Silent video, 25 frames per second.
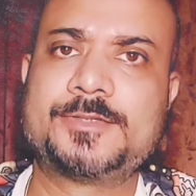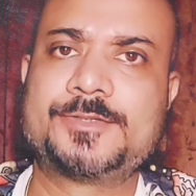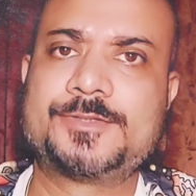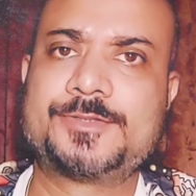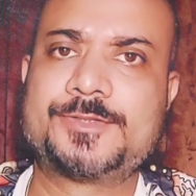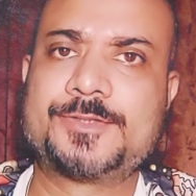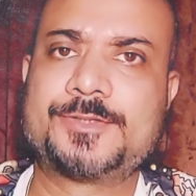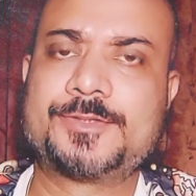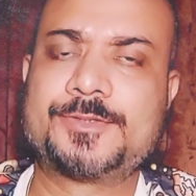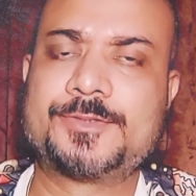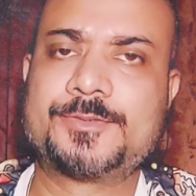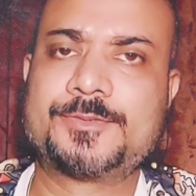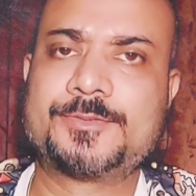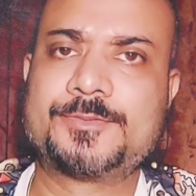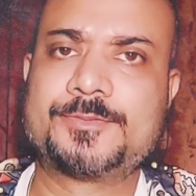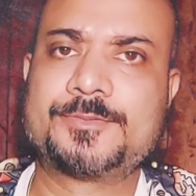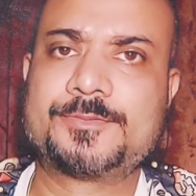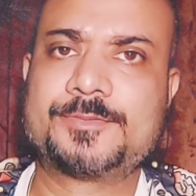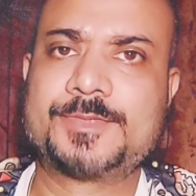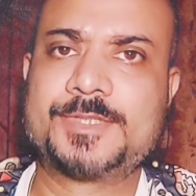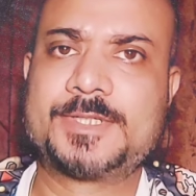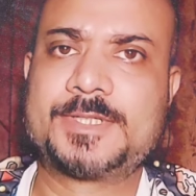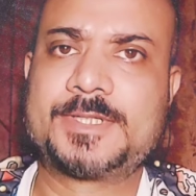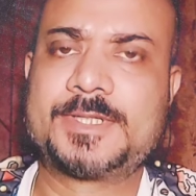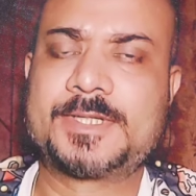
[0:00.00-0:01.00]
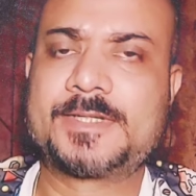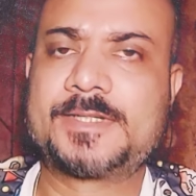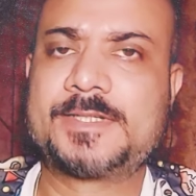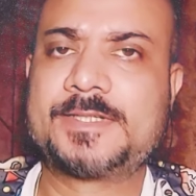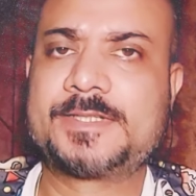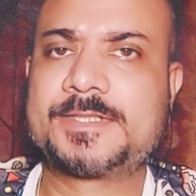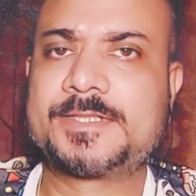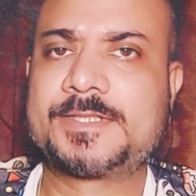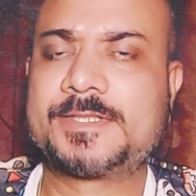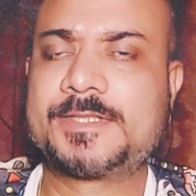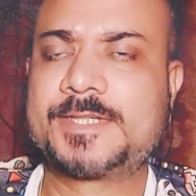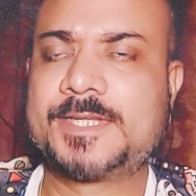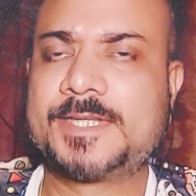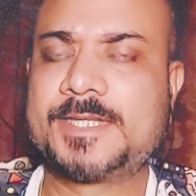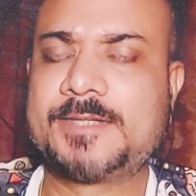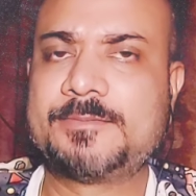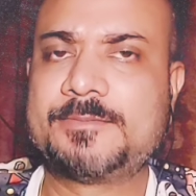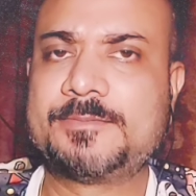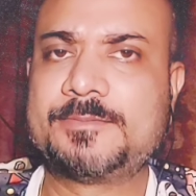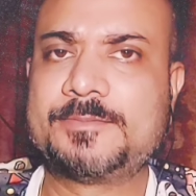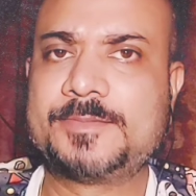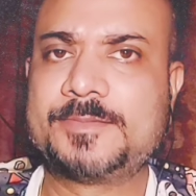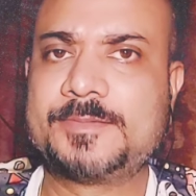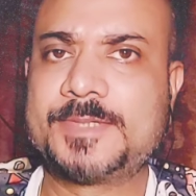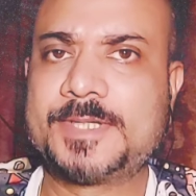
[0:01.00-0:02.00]
So the technician
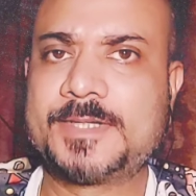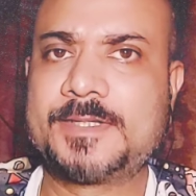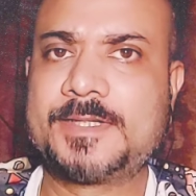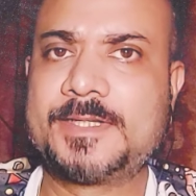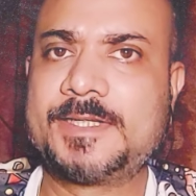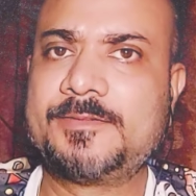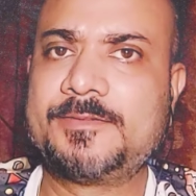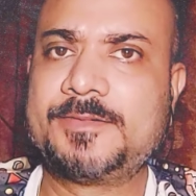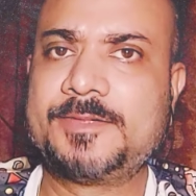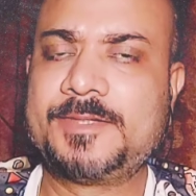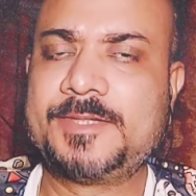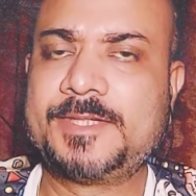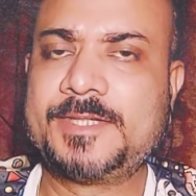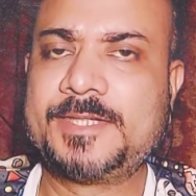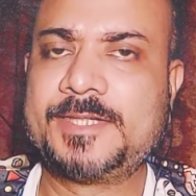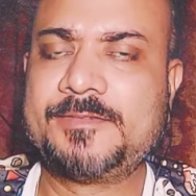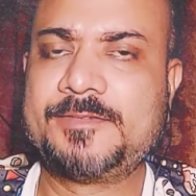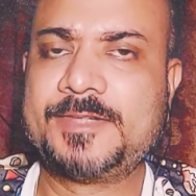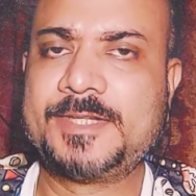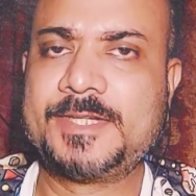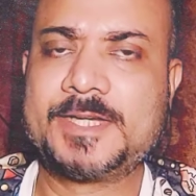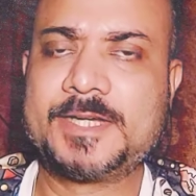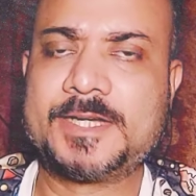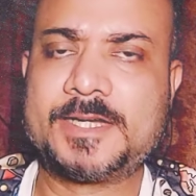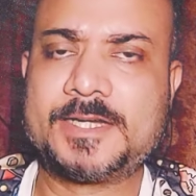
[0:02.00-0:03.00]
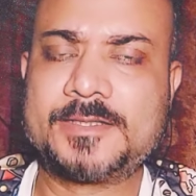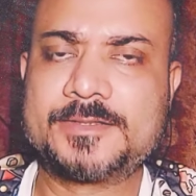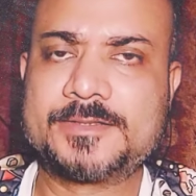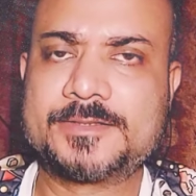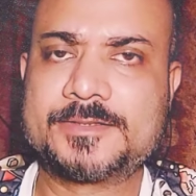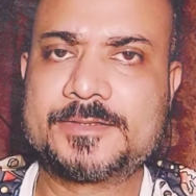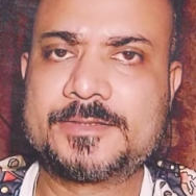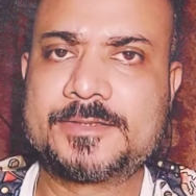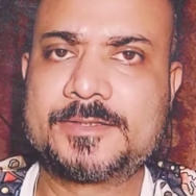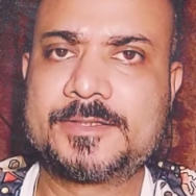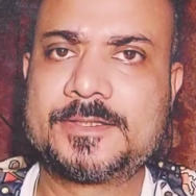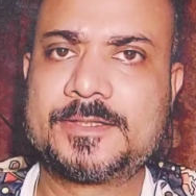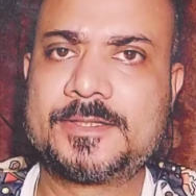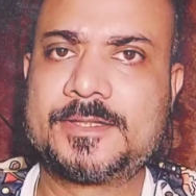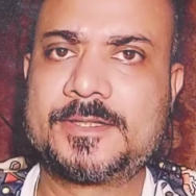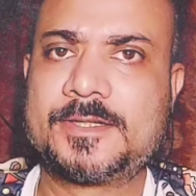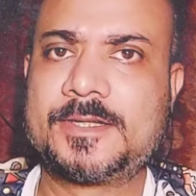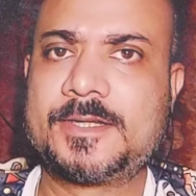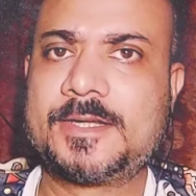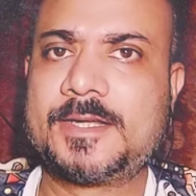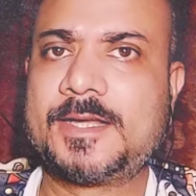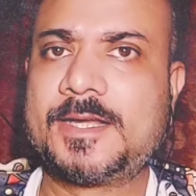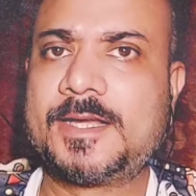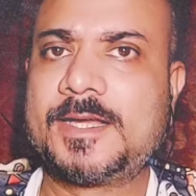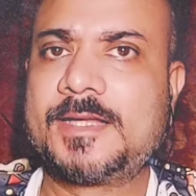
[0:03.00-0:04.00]
came in the evening hours
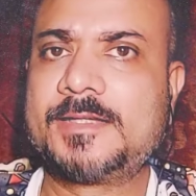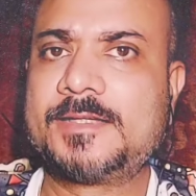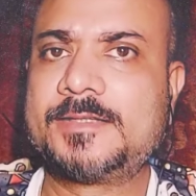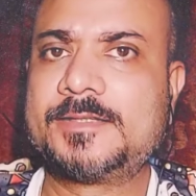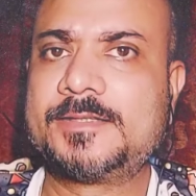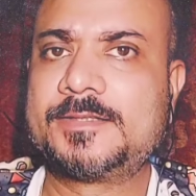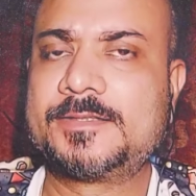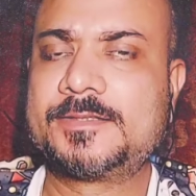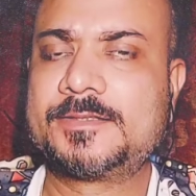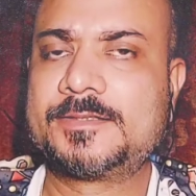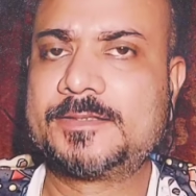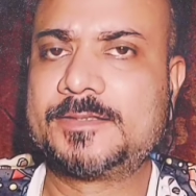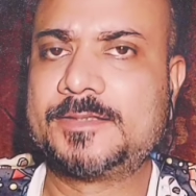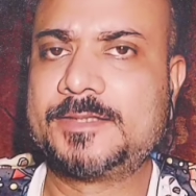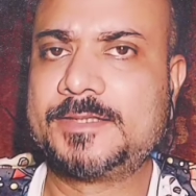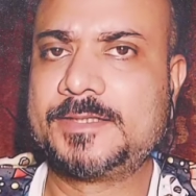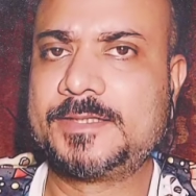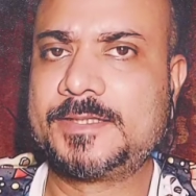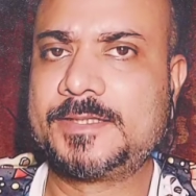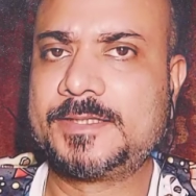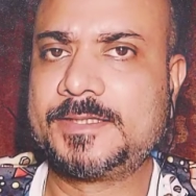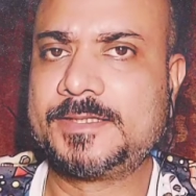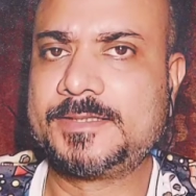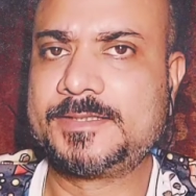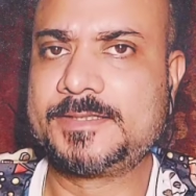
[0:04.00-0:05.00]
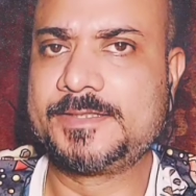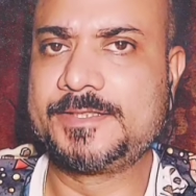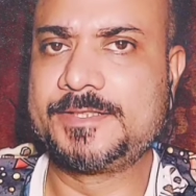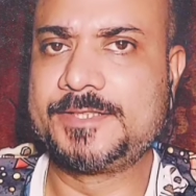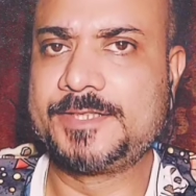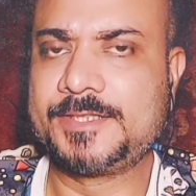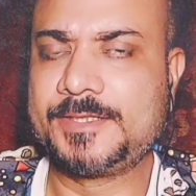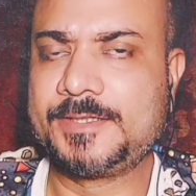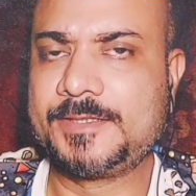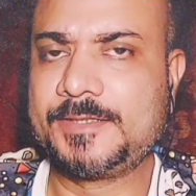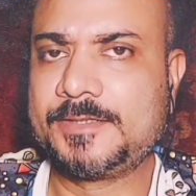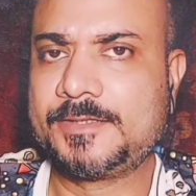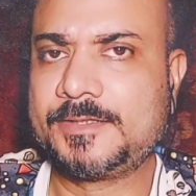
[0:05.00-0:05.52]
and did an ECG.